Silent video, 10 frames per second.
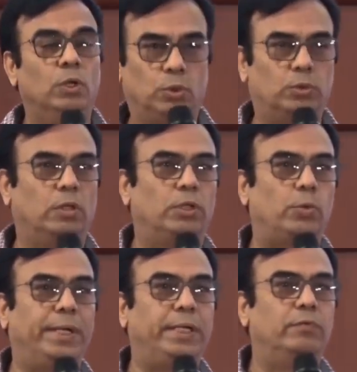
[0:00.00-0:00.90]

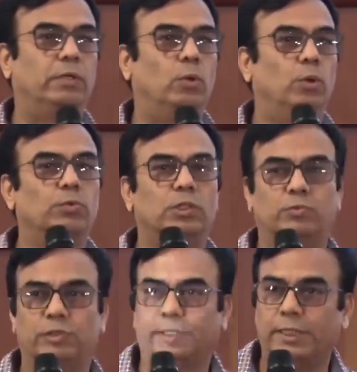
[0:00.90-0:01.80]
2021, whole world
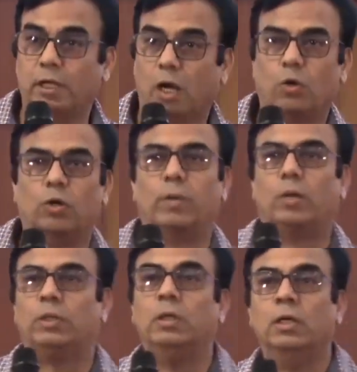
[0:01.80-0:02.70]
was very gung-ho about